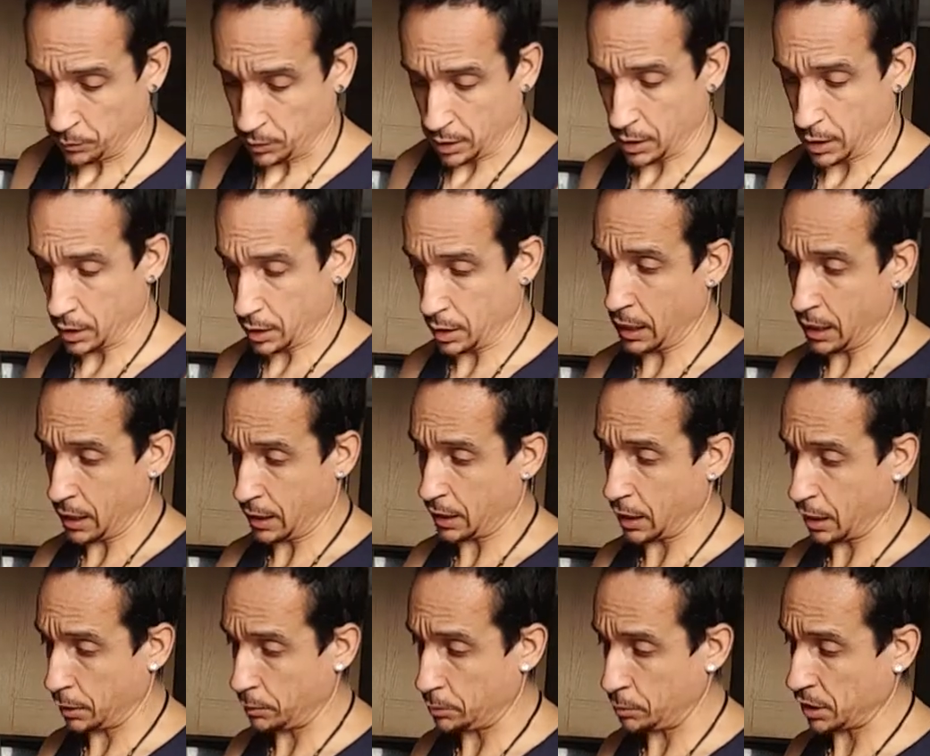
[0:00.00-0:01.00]
I
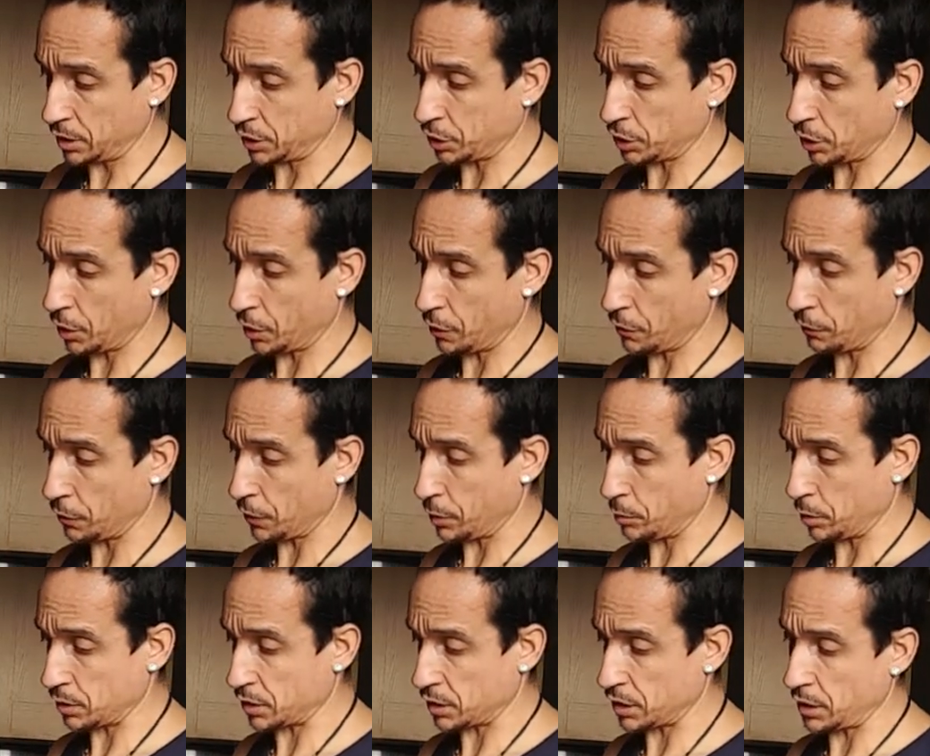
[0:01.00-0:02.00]
got a mixture of
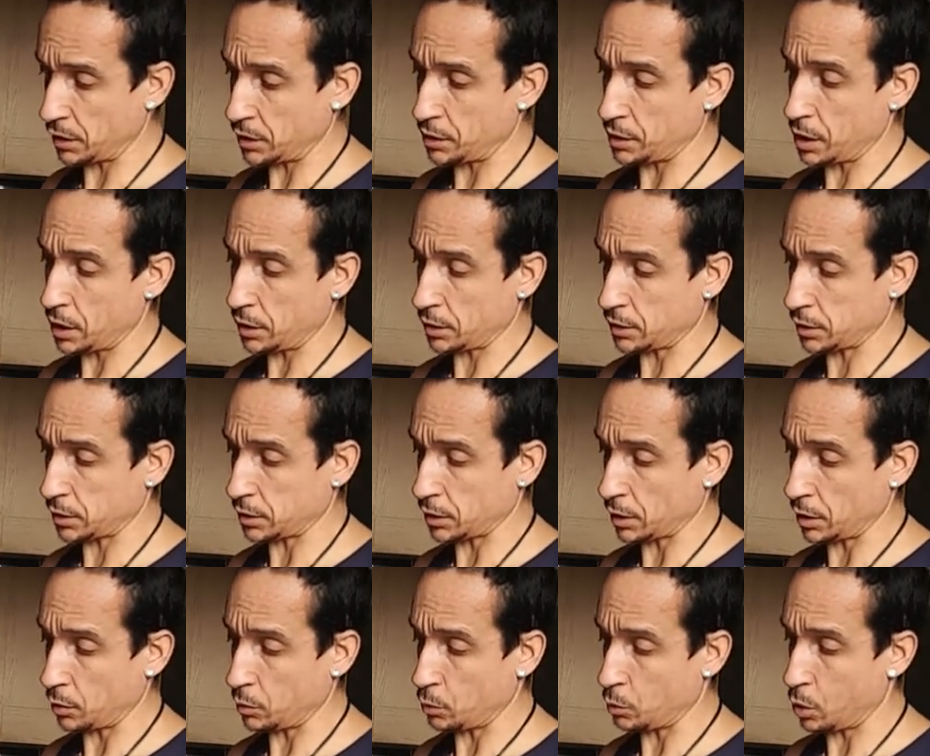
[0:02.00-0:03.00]
Brazilian nuts,
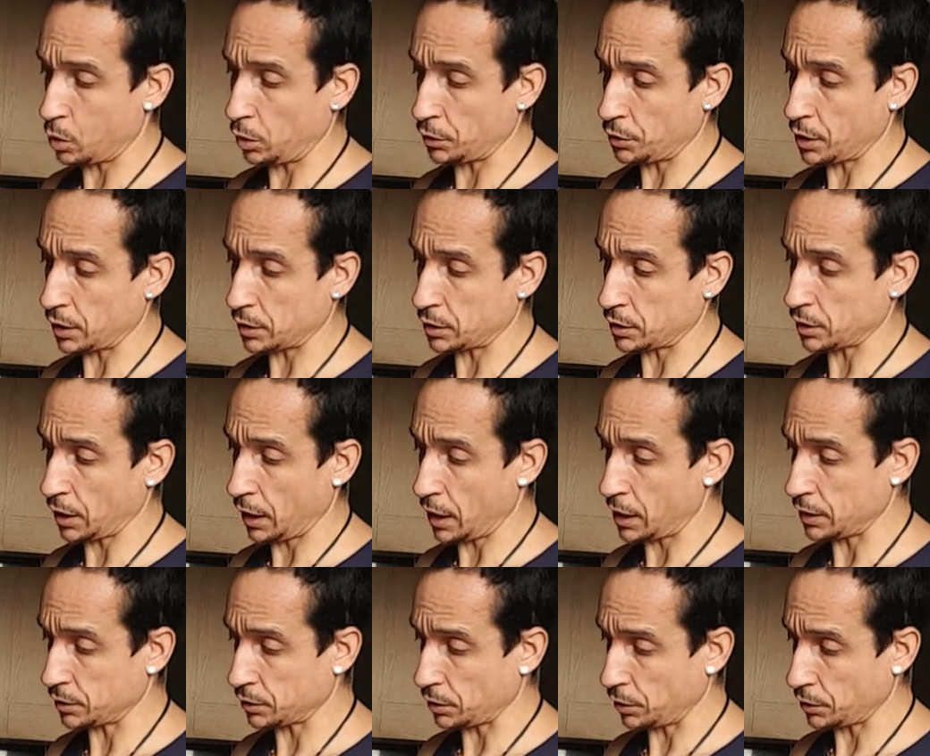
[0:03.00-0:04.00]
walnuts,
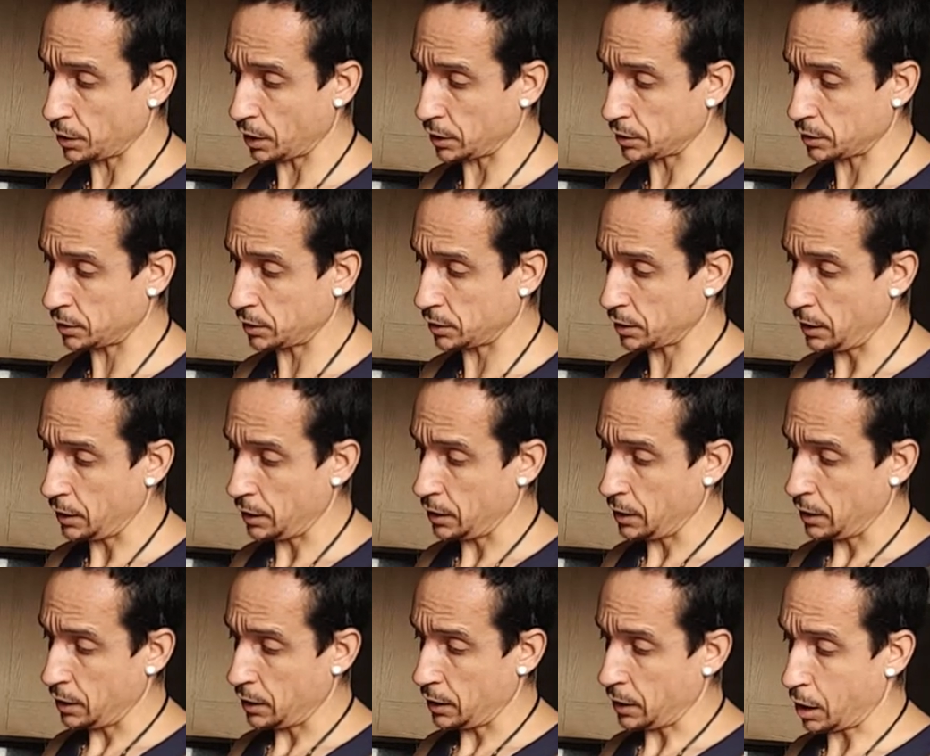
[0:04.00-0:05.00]
hazelnuts,
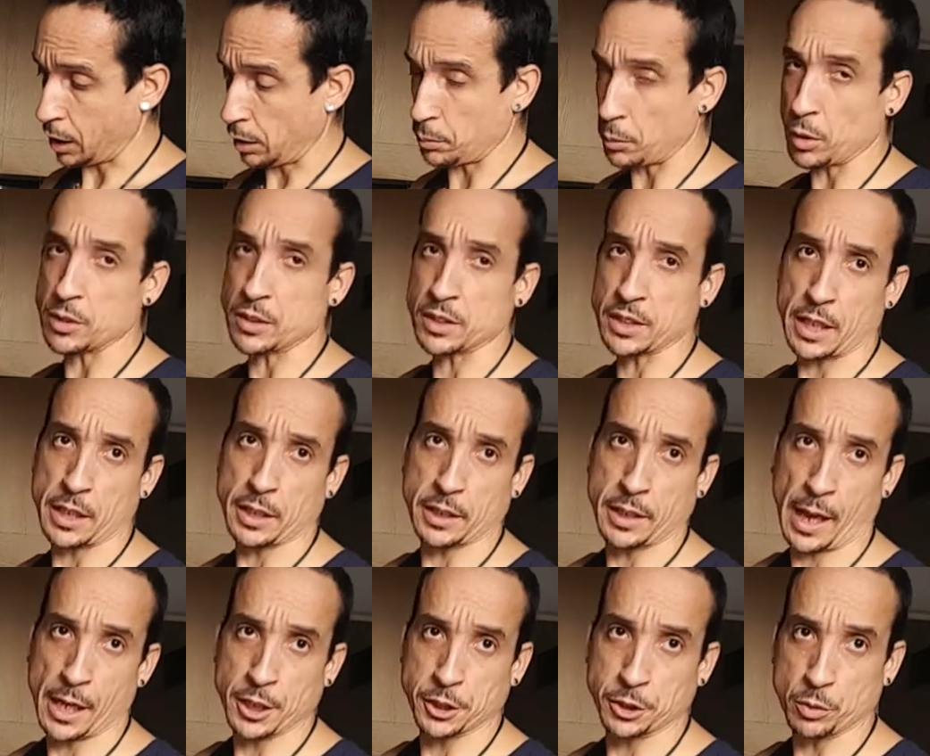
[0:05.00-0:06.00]
almonds, and
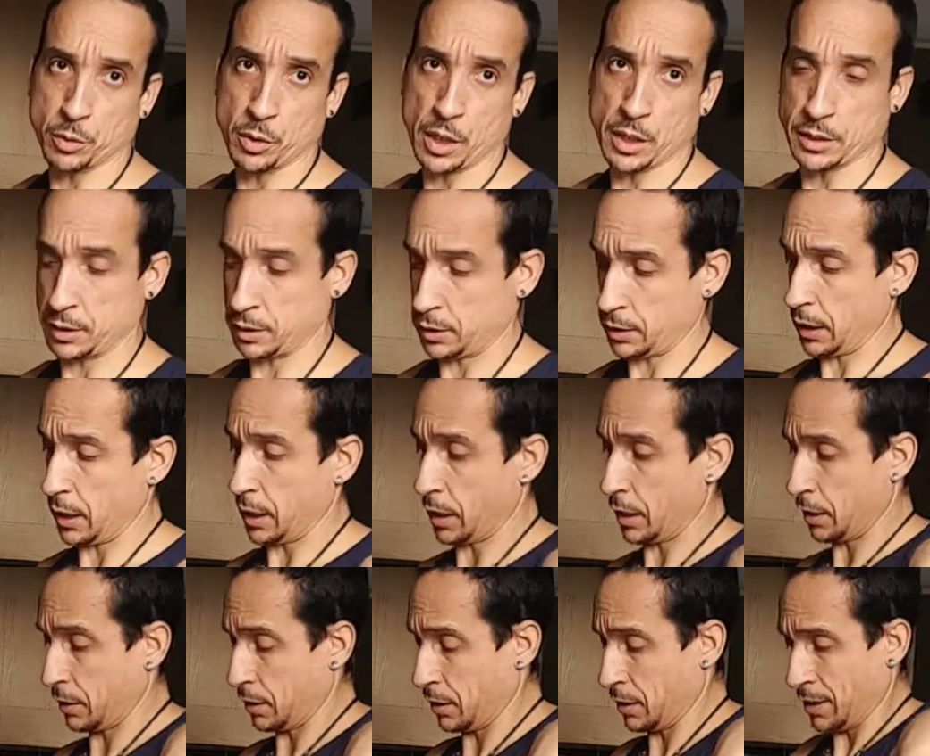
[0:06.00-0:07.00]
cashew nuts,
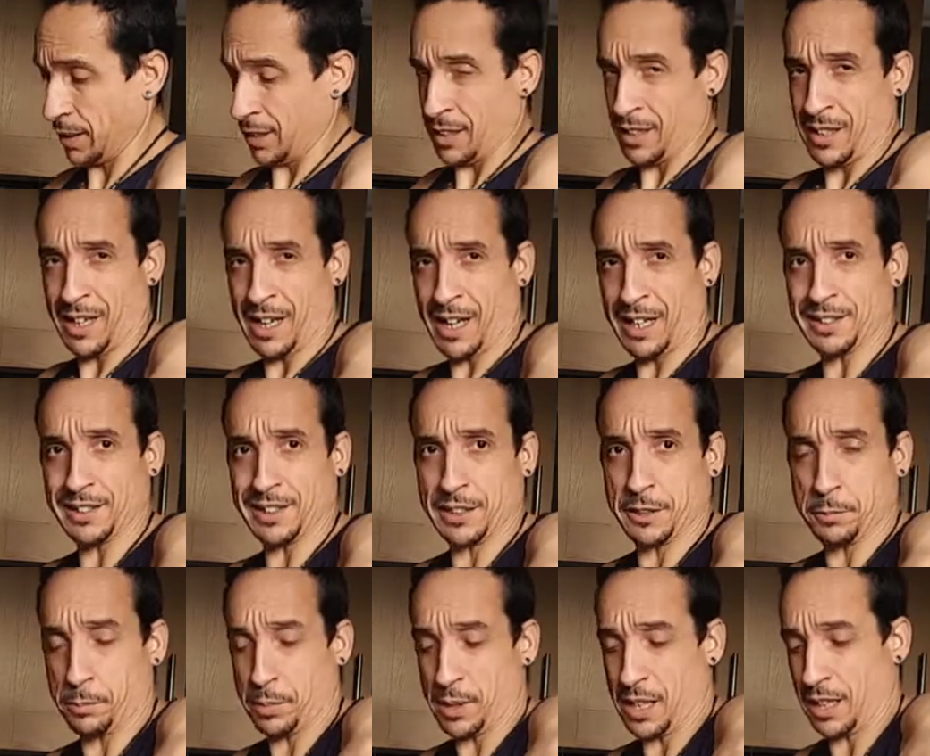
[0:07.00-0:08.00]
and I
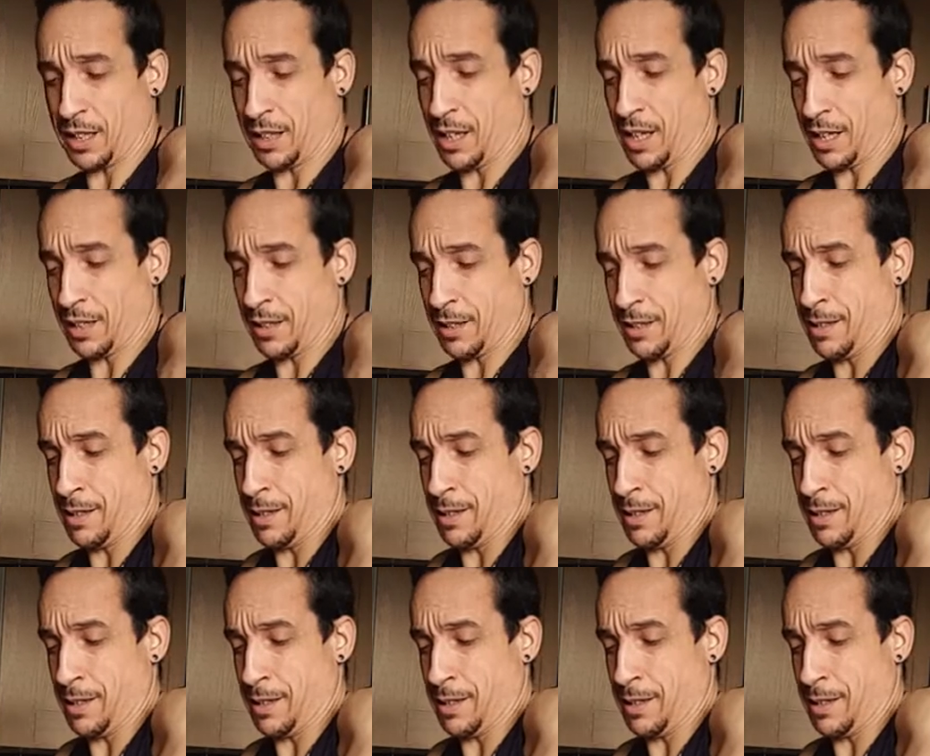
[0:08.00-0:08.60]
just pick like